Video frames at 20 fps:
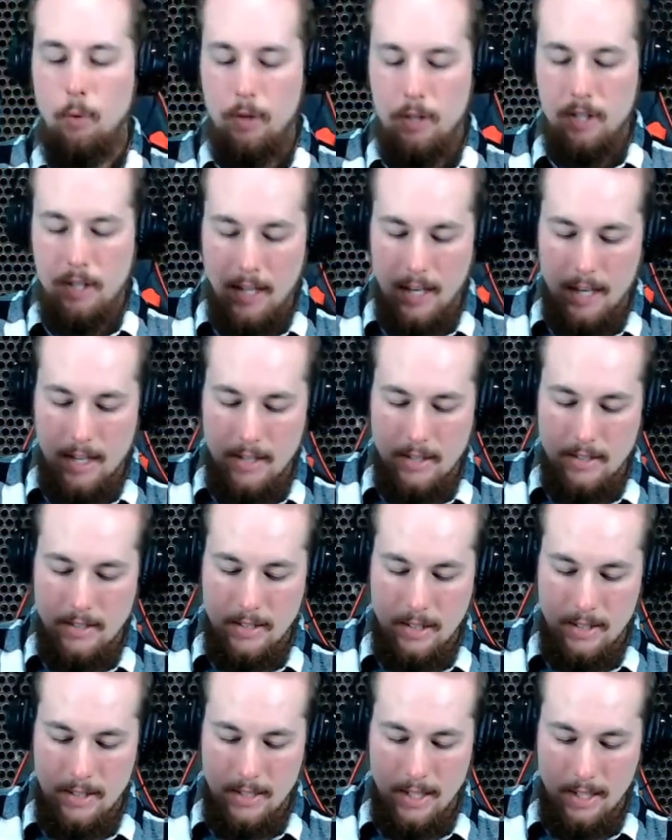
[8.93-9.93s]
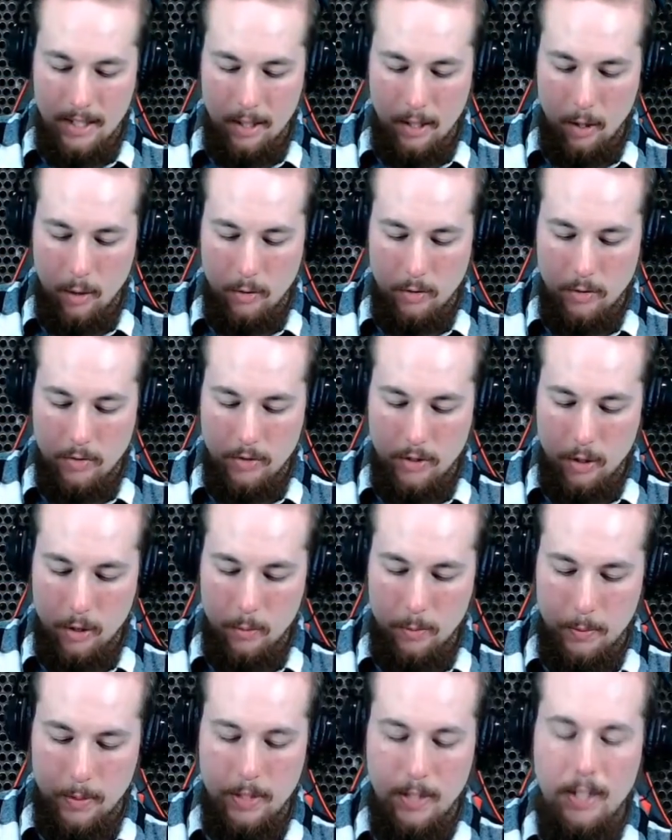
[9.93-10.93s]
today's Daily Dose of
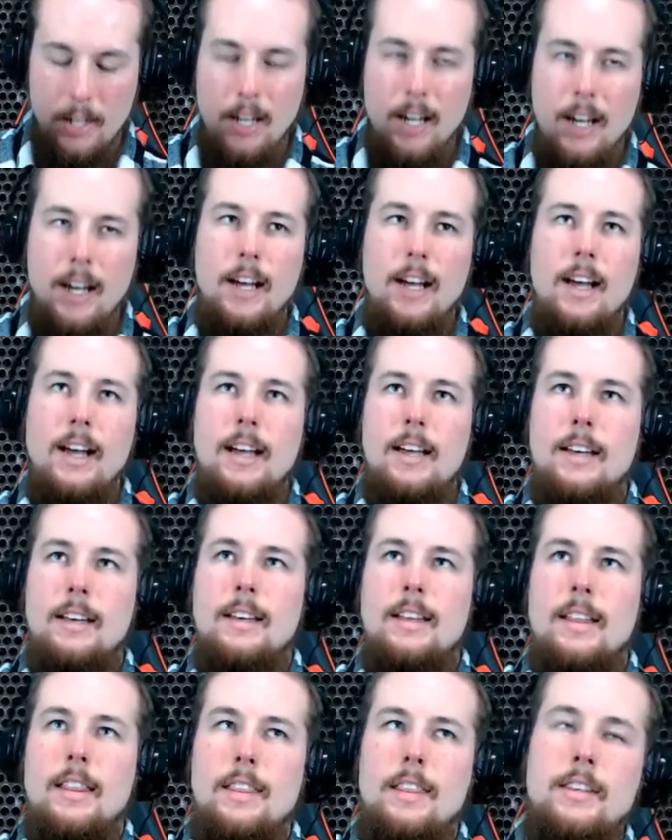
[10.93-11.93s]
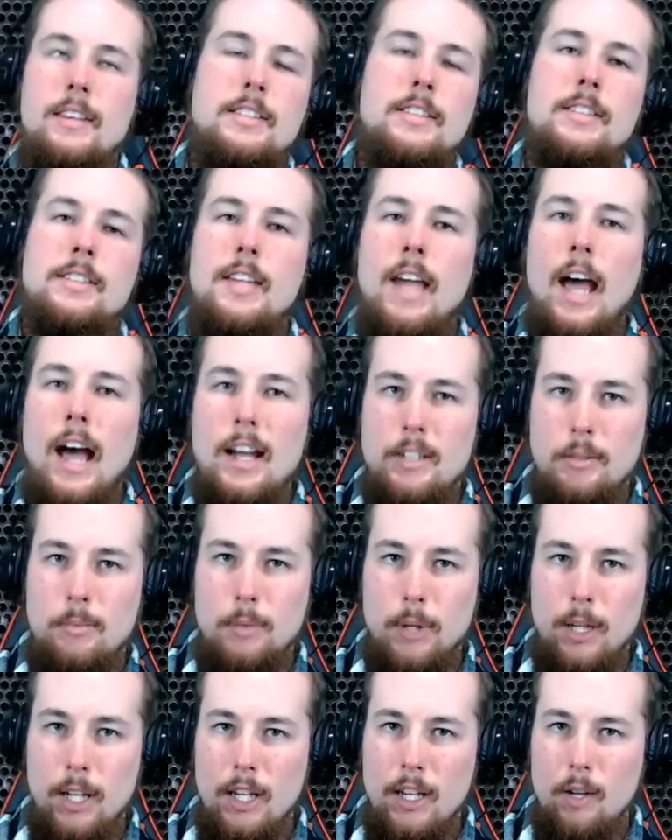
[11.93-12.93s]
Stupid, this has got to
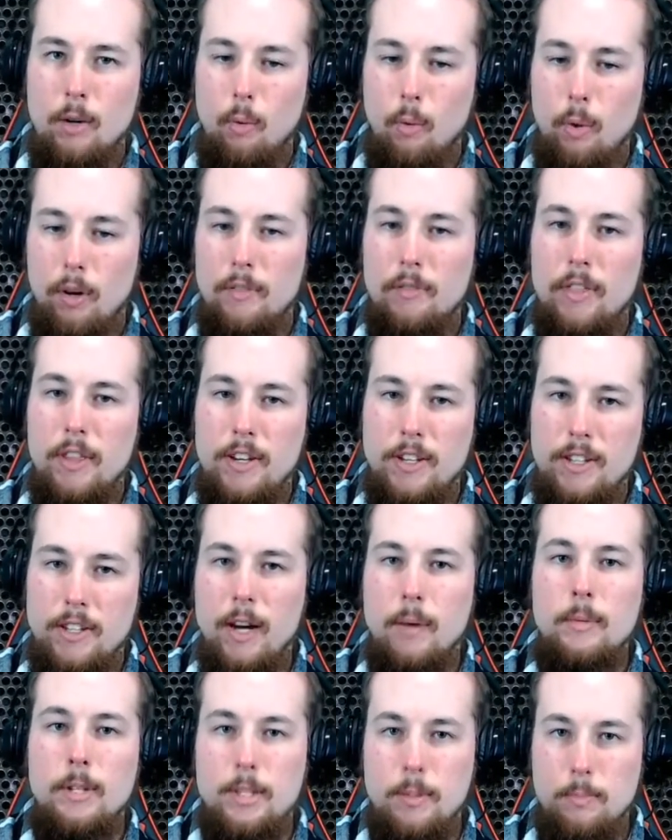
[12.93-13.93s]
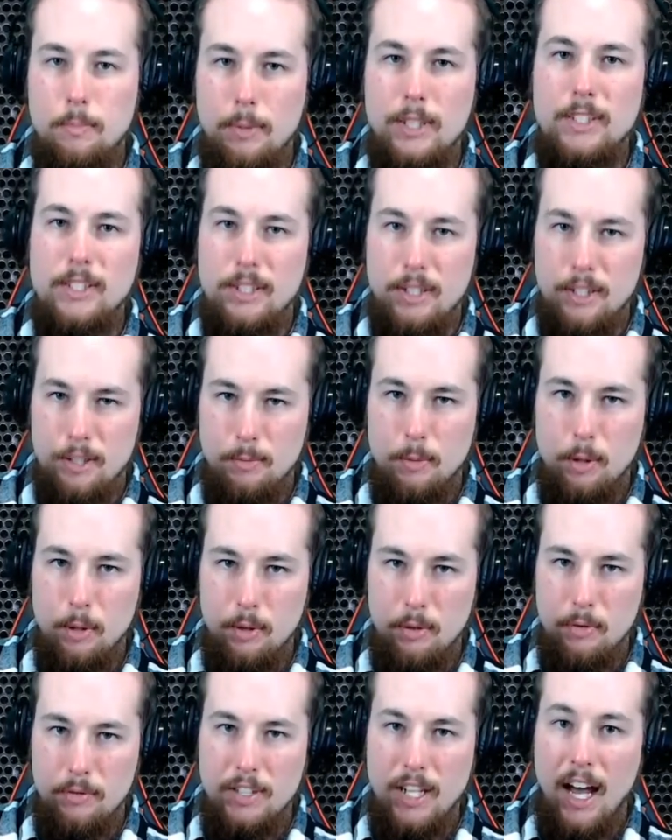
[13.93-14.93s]
be one of the dumbest business
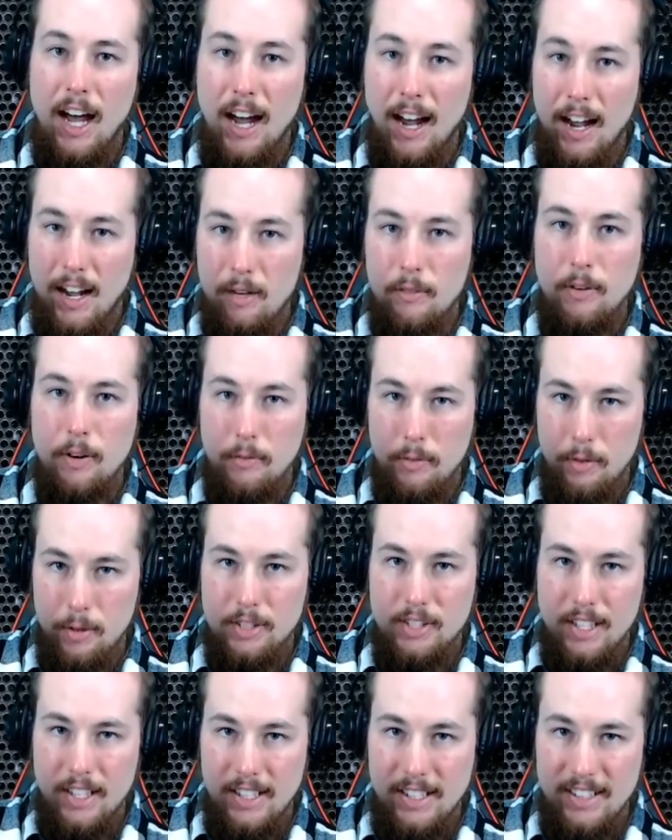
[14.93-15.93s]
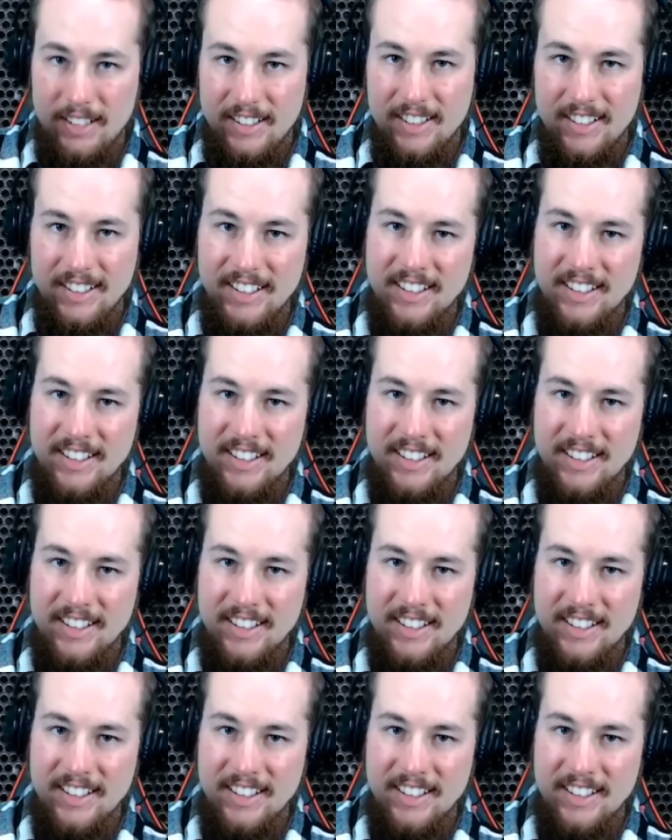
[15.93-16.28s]
moves I have ever seen.